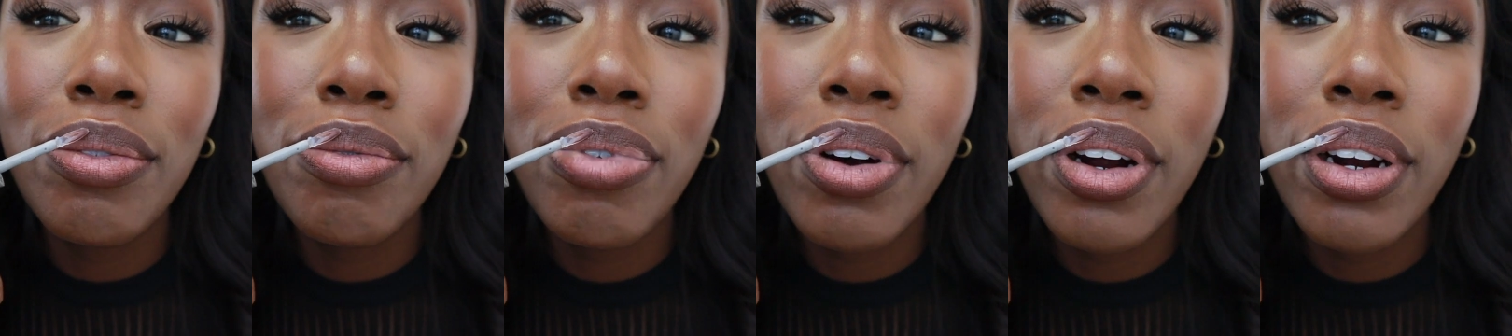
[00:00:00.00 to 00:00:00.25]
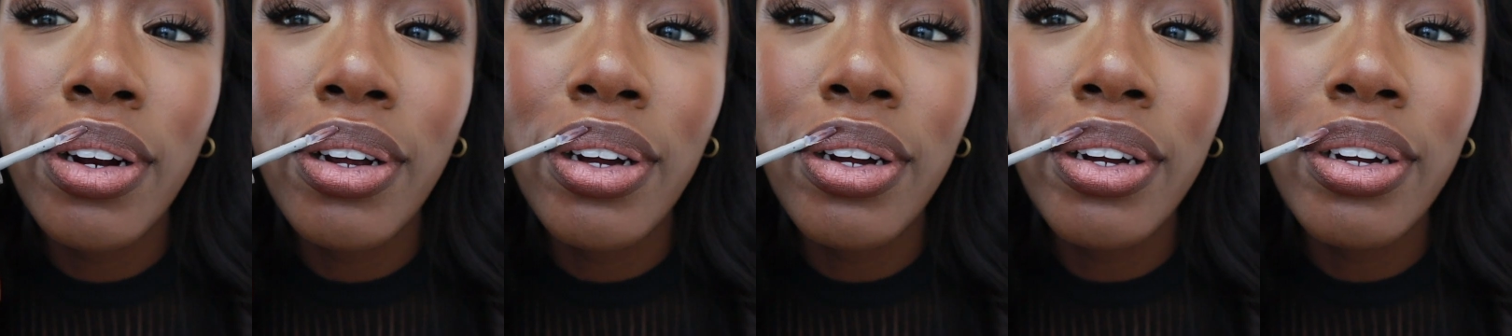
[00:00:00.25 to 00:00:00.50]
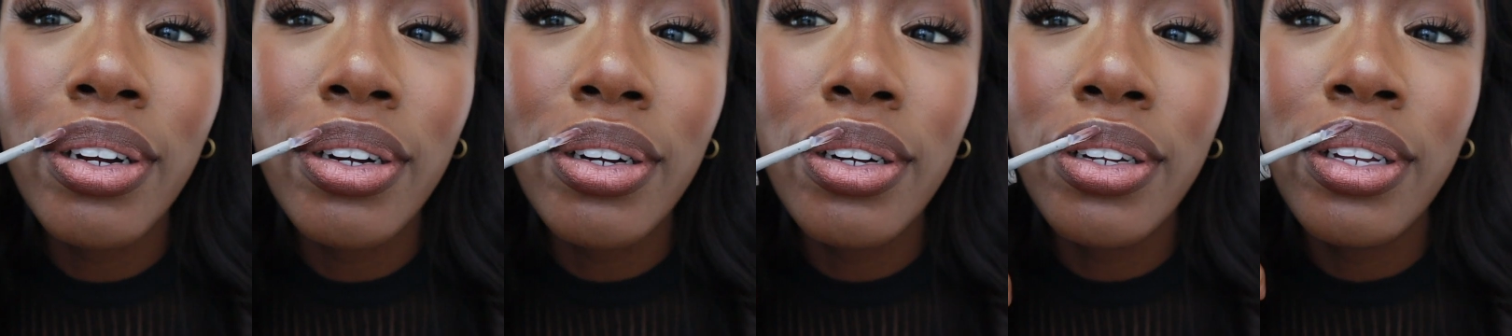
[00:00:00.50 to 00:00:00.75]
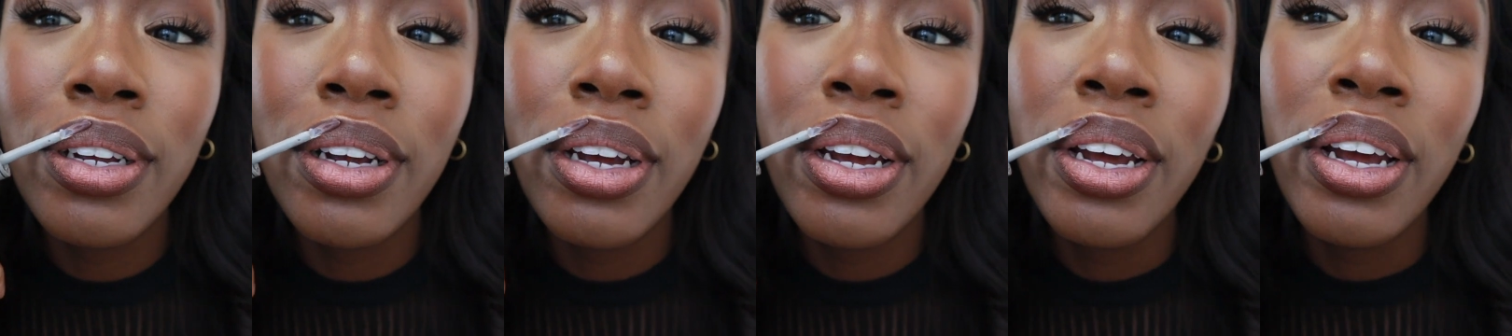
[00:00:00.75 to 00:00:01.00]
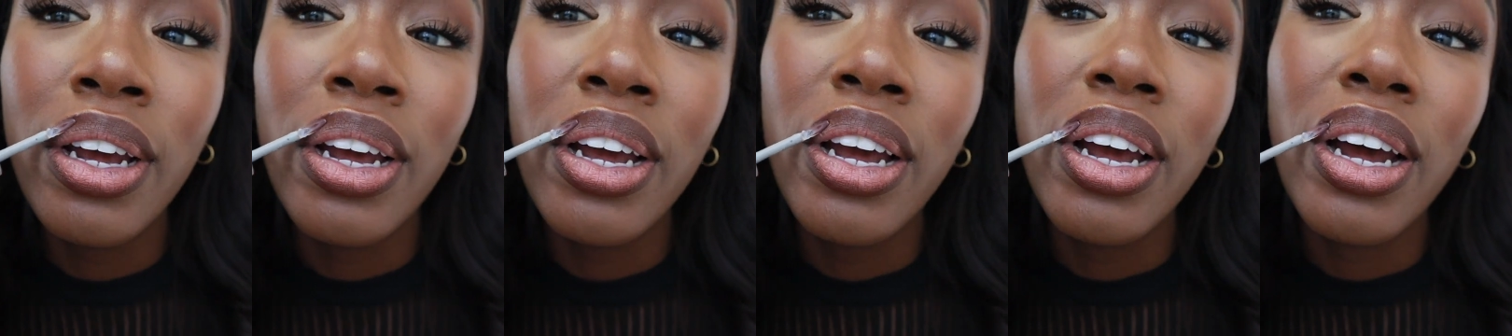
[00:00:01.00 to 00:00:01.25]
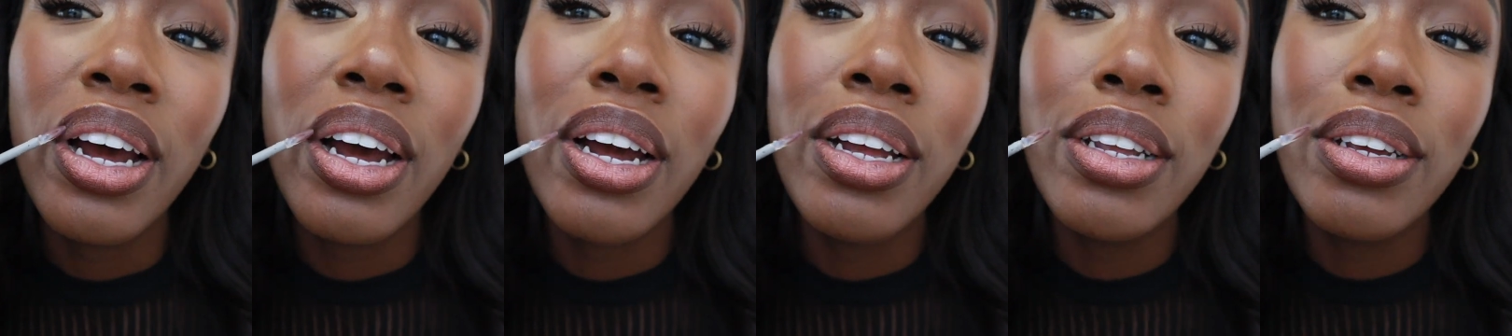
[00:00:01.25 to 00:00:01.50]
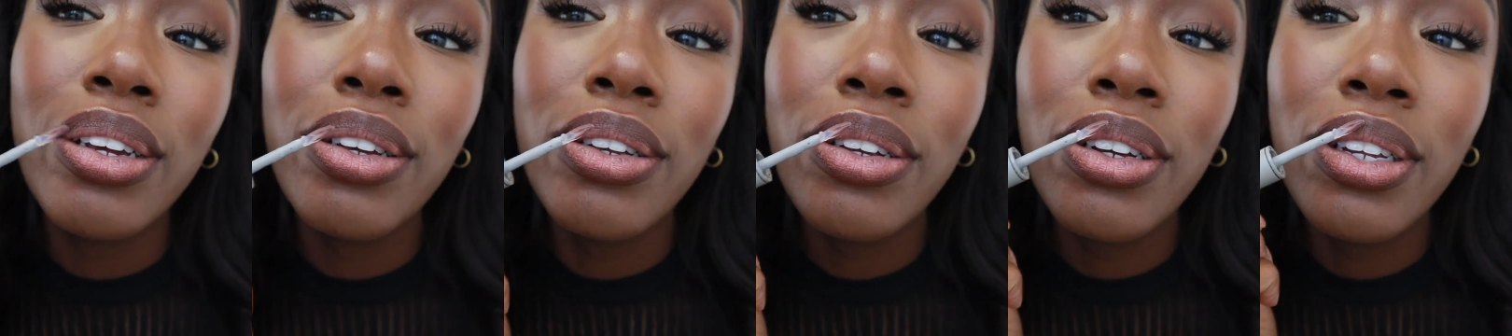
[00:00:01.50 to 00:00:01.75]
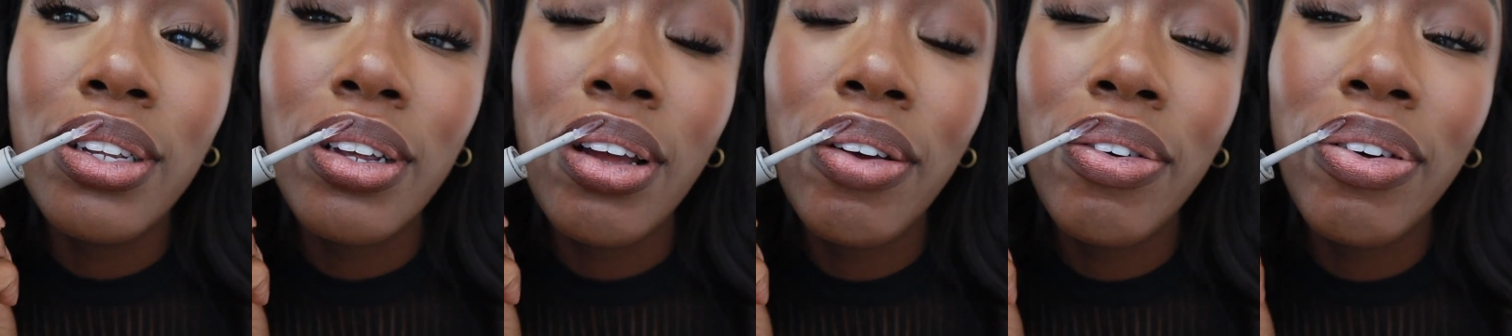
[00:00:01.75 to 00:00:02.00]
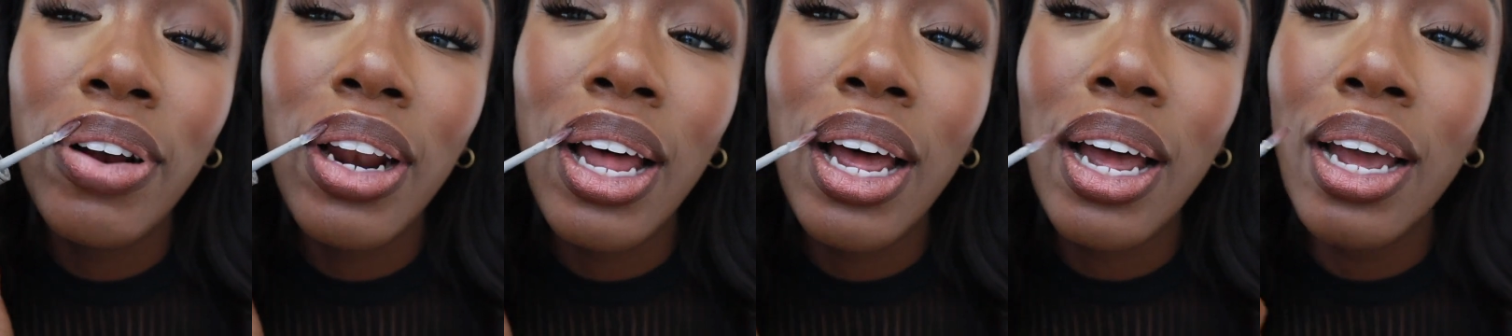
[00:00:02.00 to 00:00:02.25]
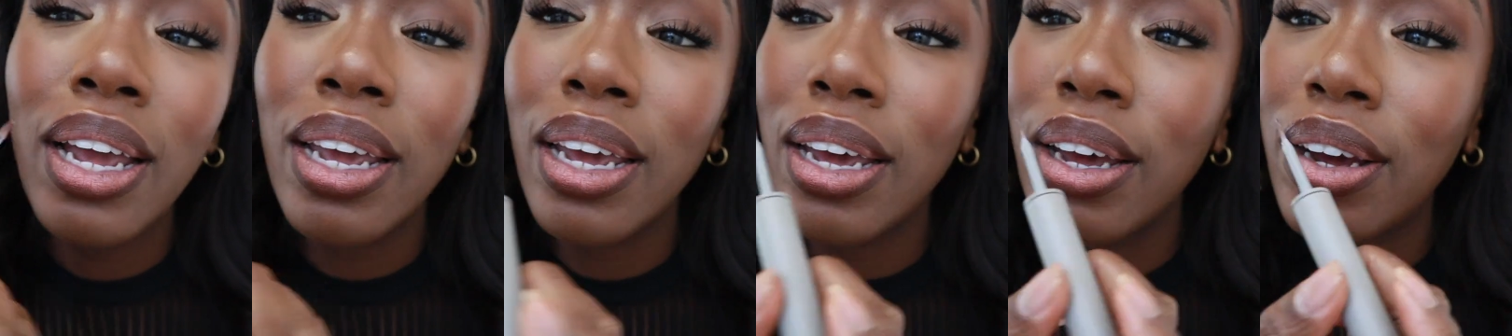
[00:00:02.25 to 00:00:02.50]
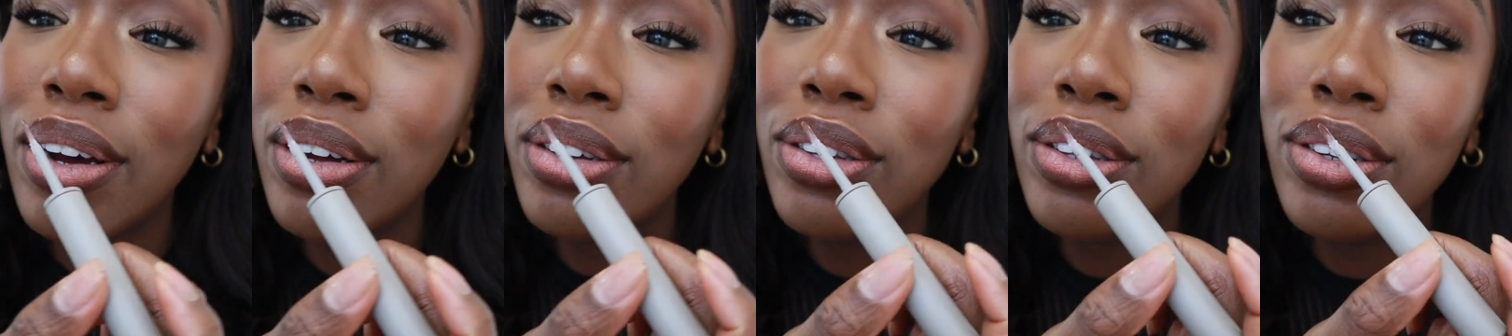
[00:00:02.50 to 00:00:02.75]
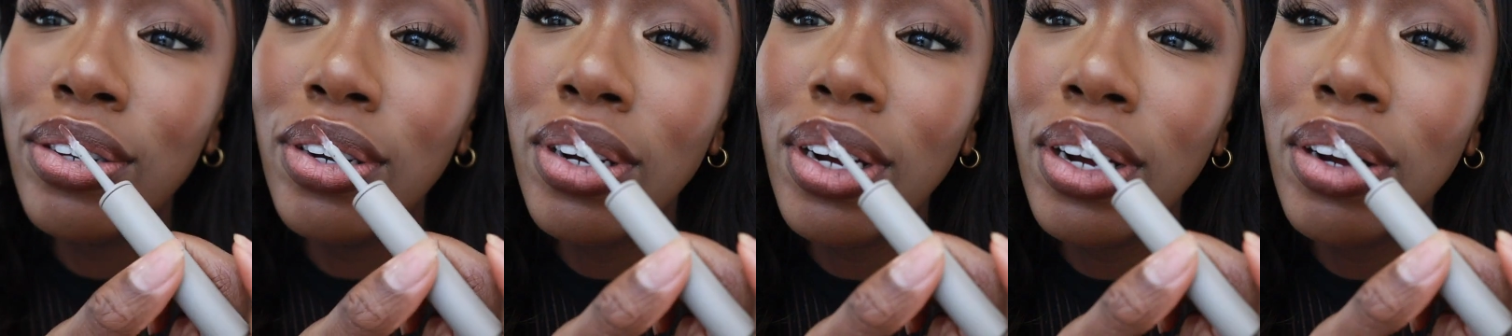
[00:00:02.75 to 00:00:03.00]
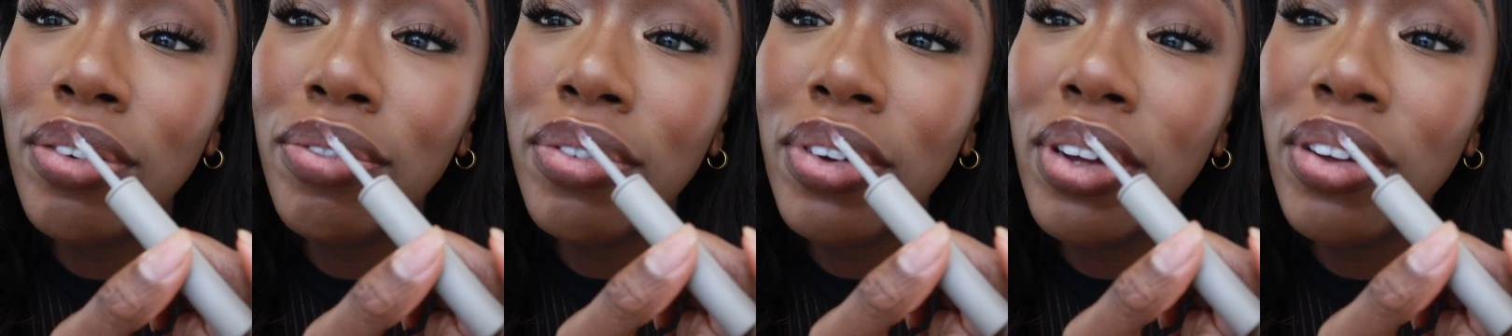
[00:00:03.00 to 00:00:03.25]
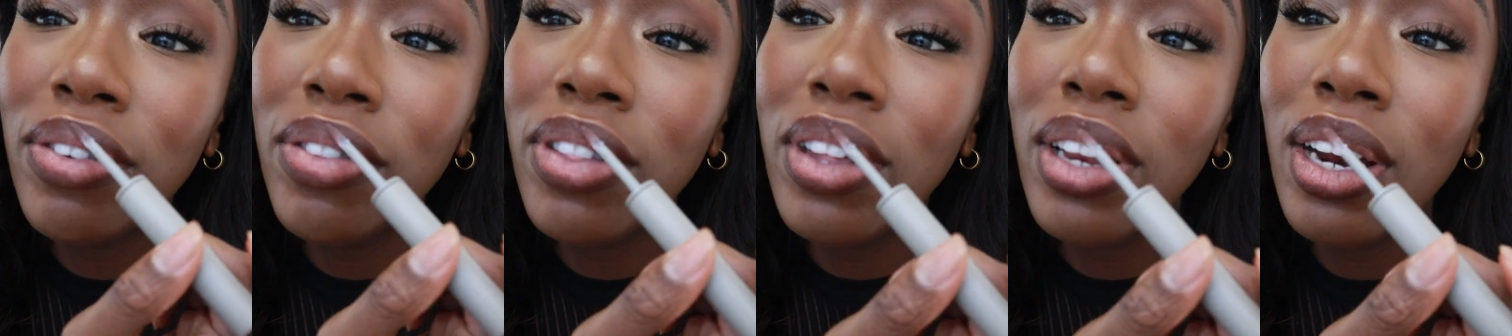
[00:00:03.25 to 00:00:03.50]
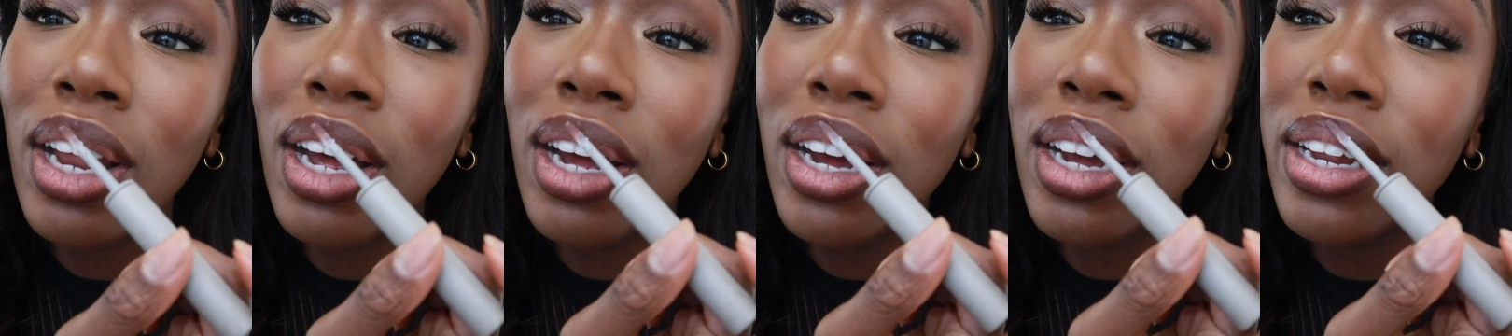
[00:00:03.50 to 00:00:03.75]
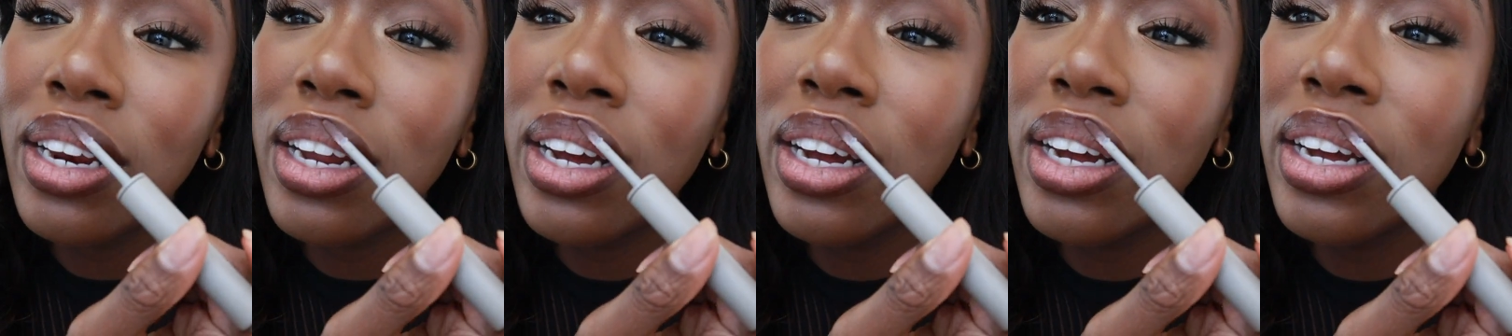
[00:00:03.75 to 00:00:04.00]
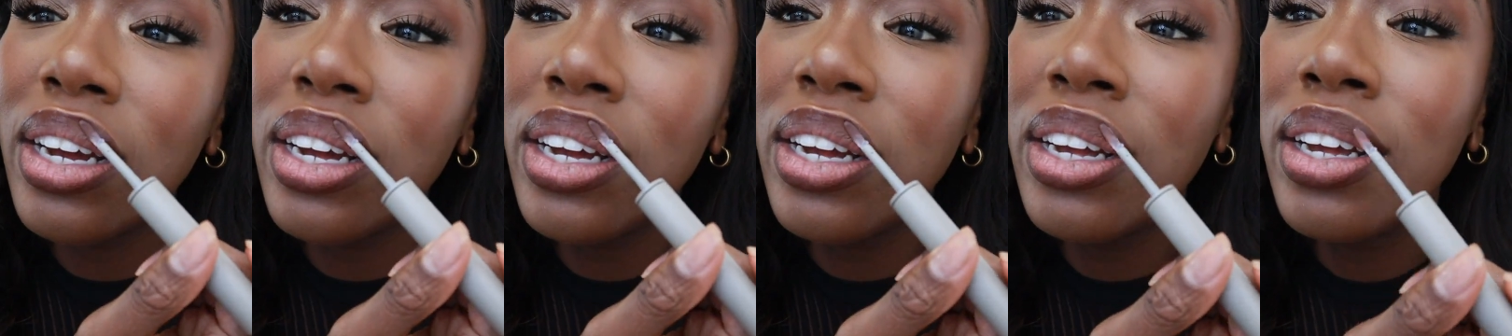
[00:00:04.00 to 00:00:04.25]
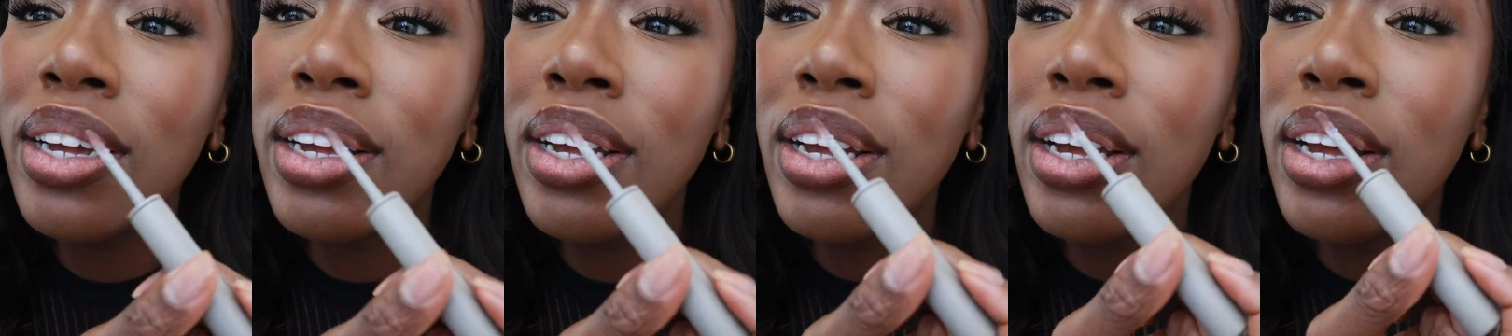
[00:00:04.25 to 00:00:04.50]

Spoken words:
product, and you just apply it on top of the liner,